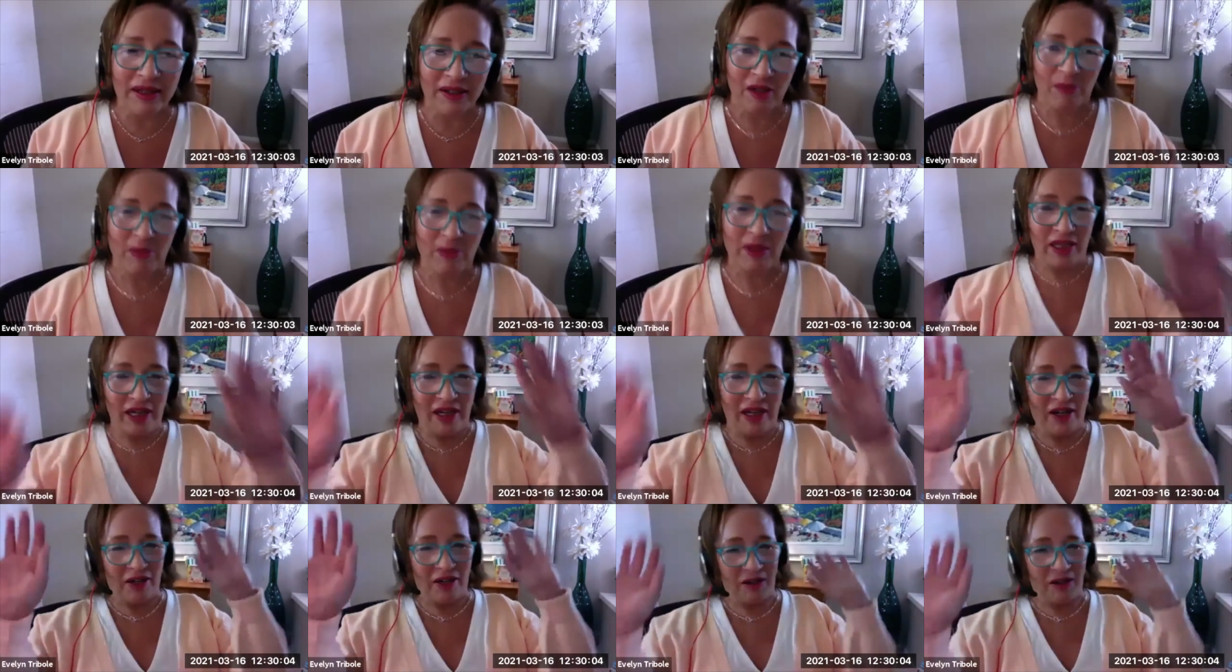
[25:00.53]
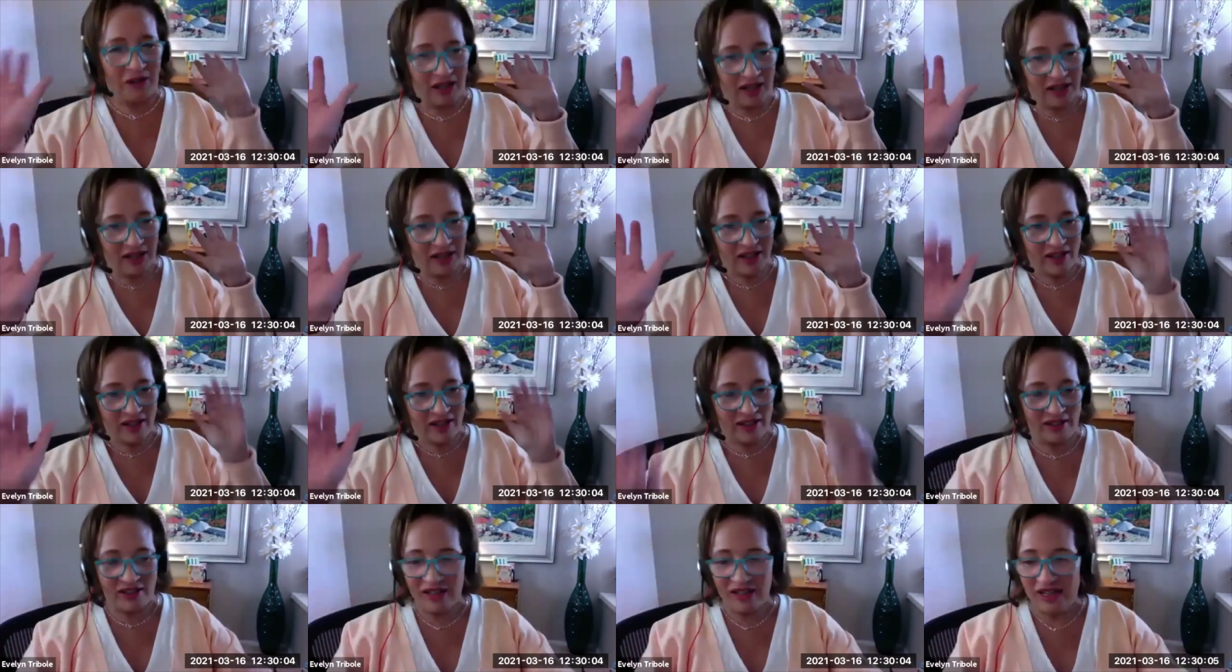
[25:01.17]
them and they can go,
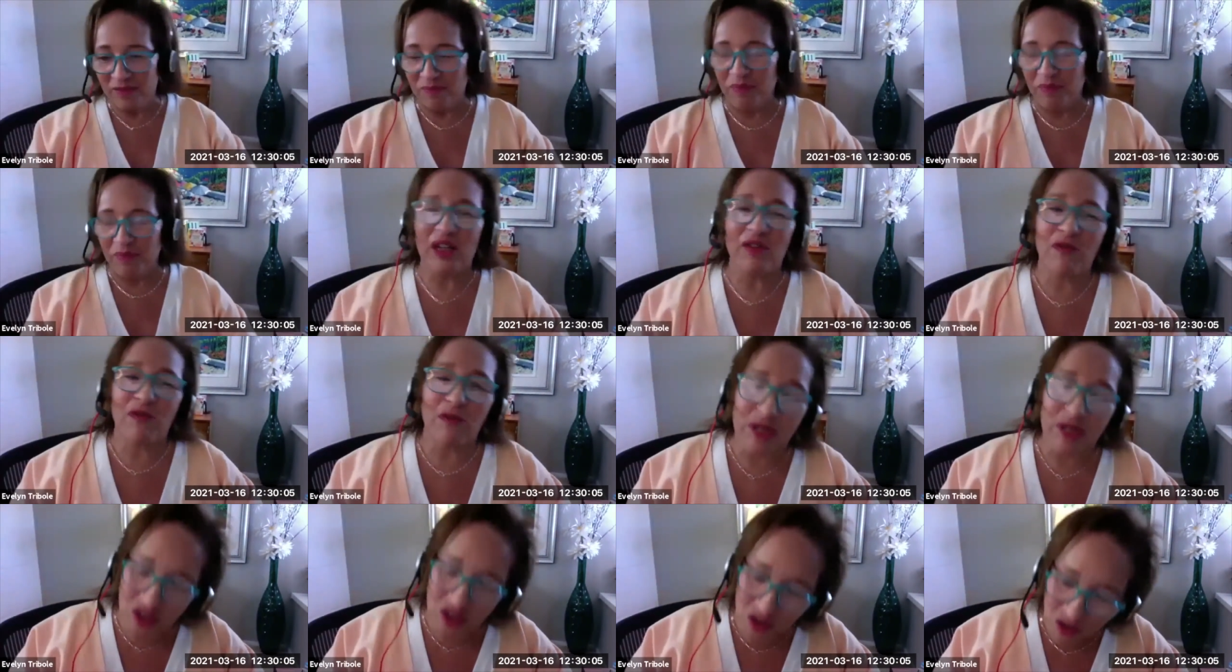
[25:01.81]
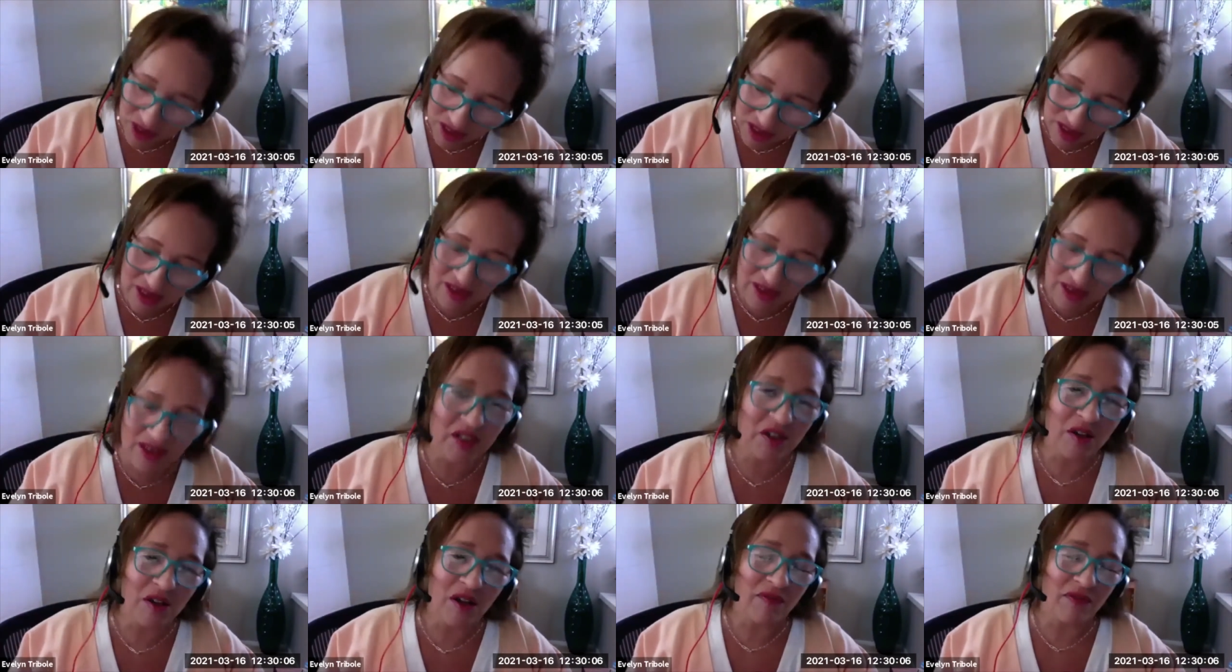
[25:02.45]
ah. And if we do this in
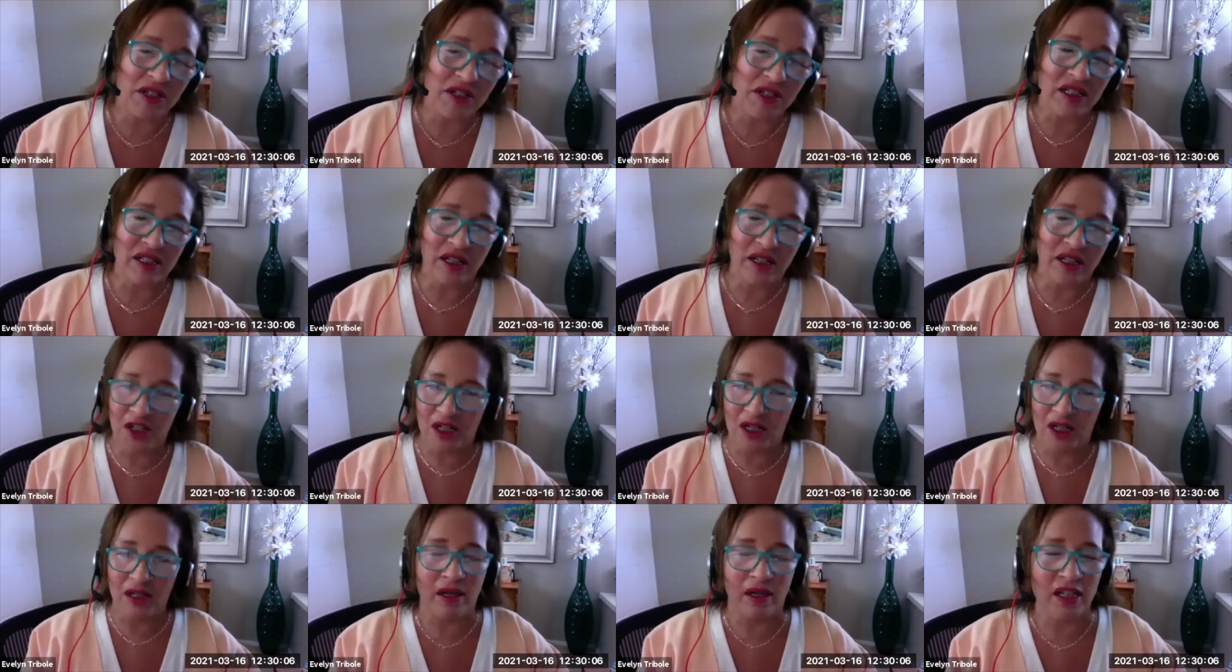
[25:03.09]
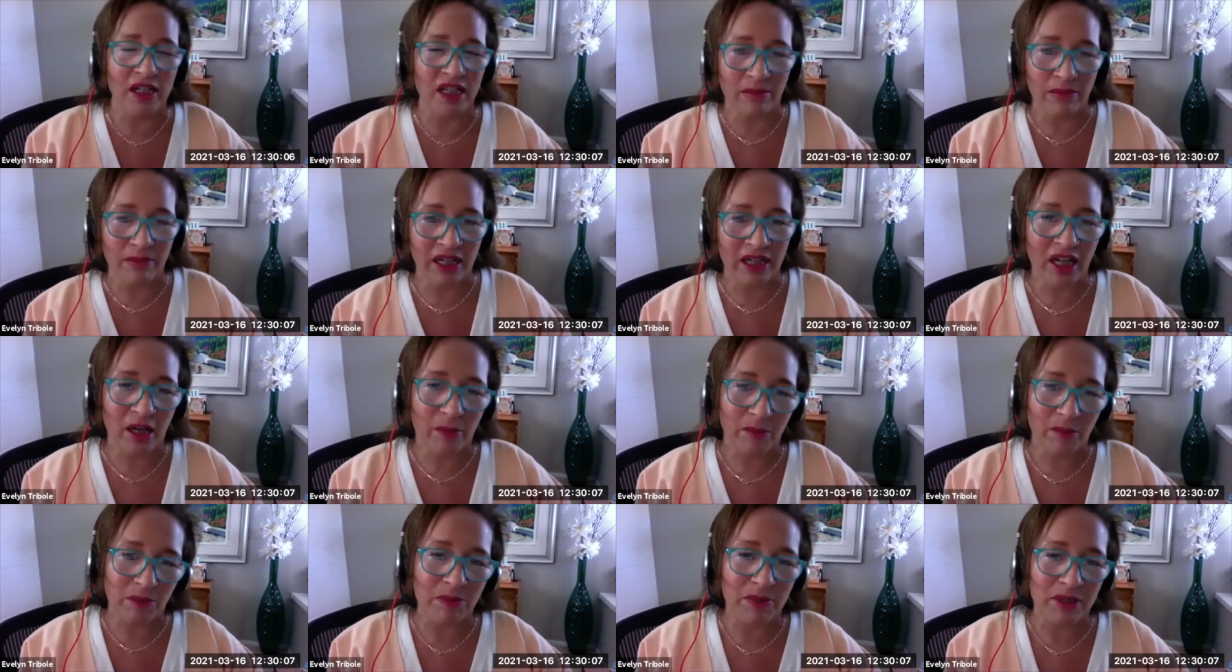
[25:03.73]
this conversation, it doesn't
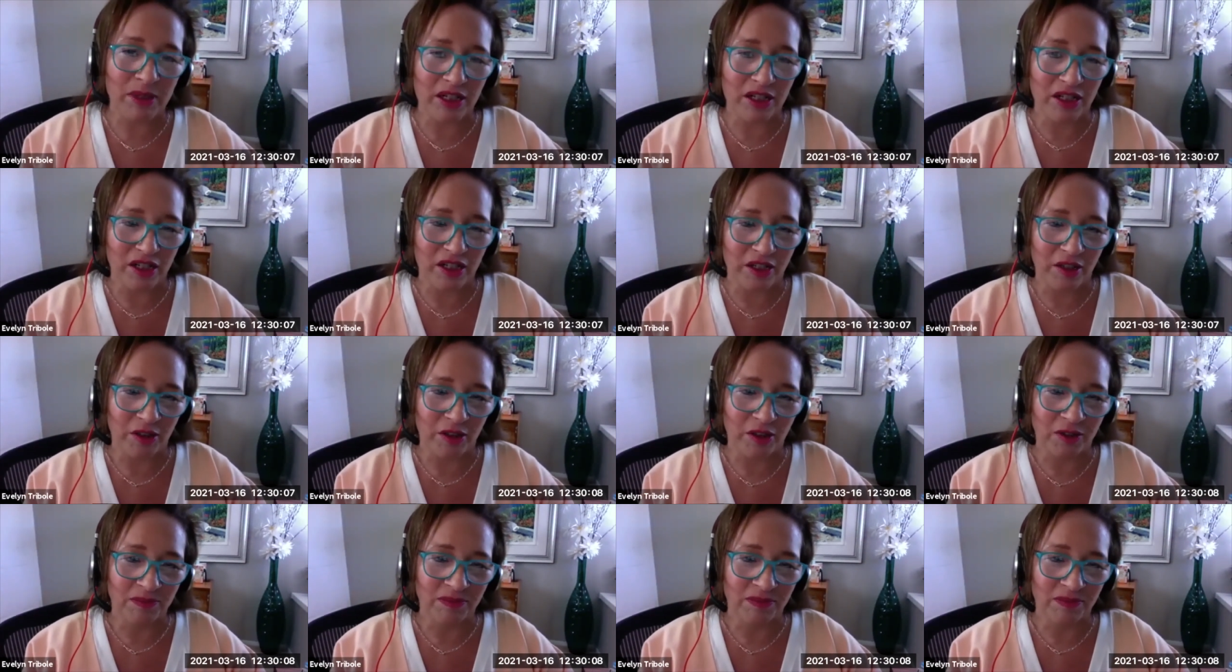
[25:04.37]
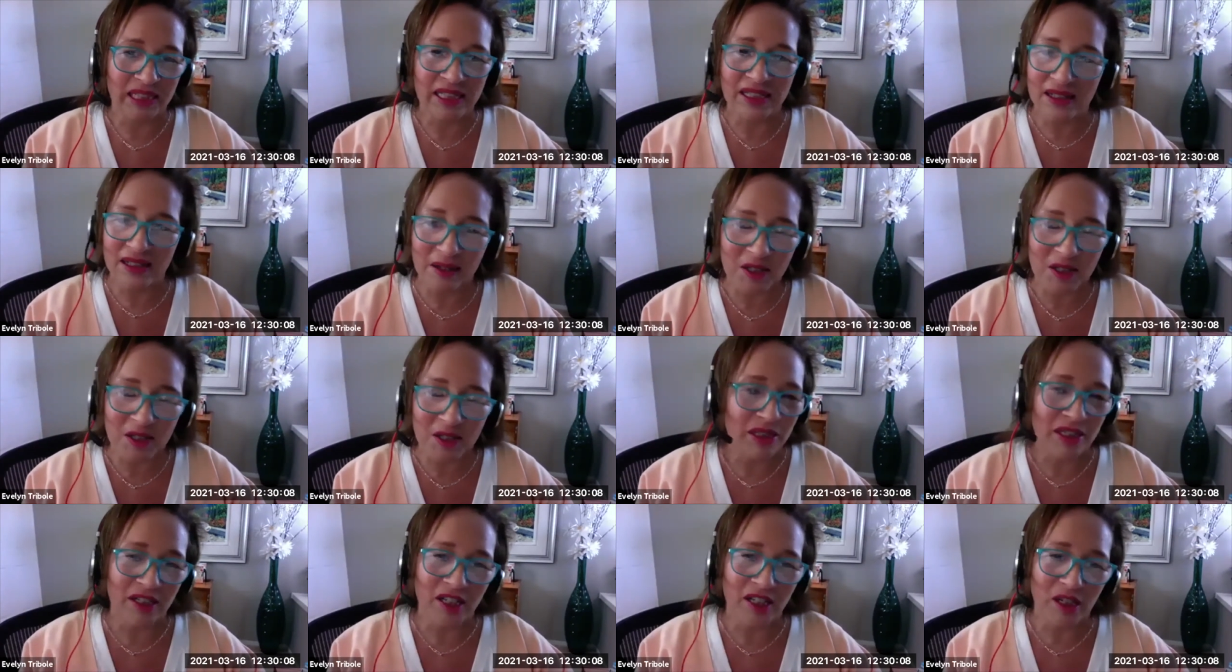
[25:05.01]
become a big deal. It
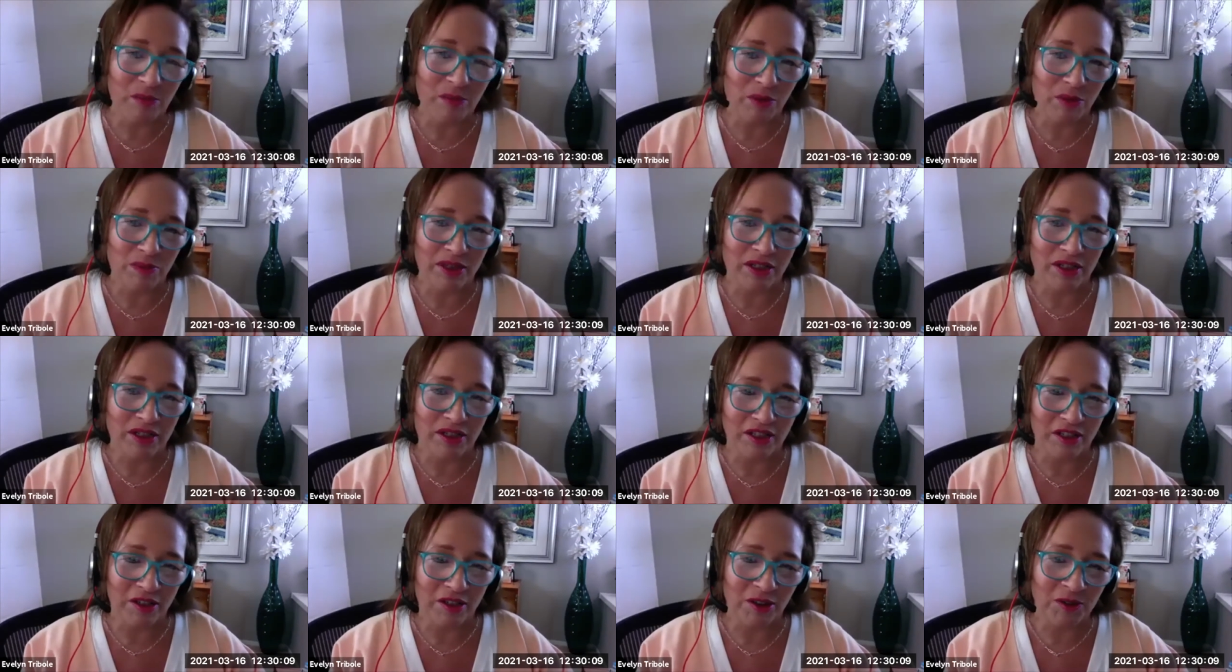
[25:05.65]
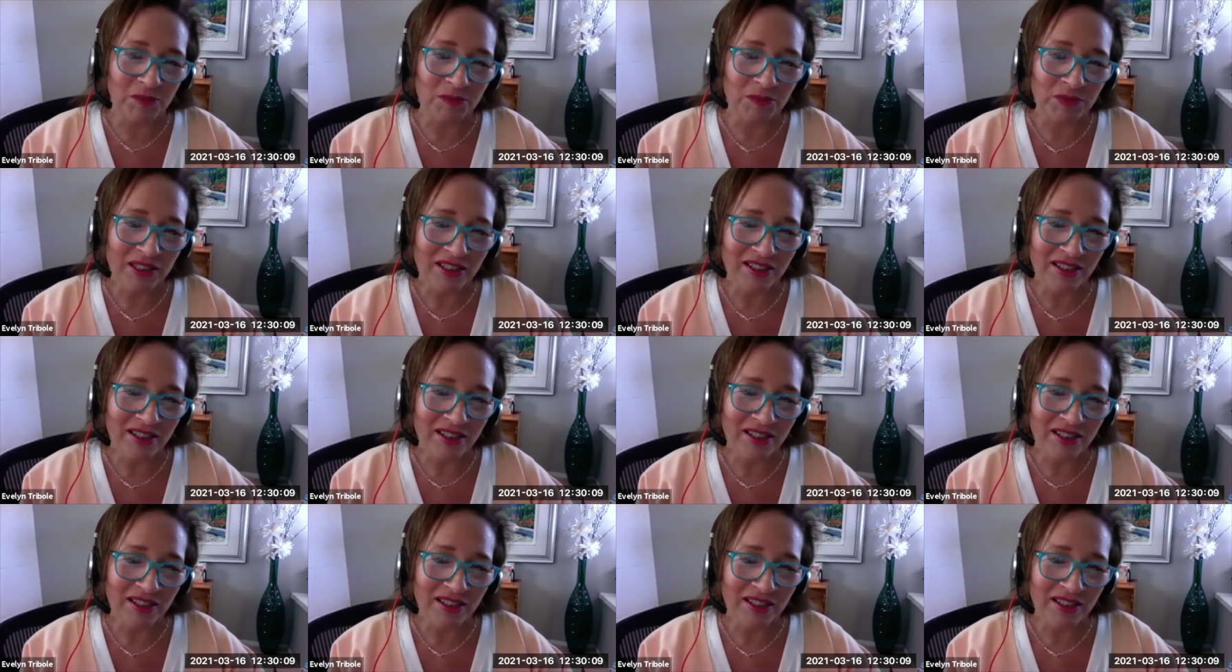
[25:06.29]
doesn't become a big deal.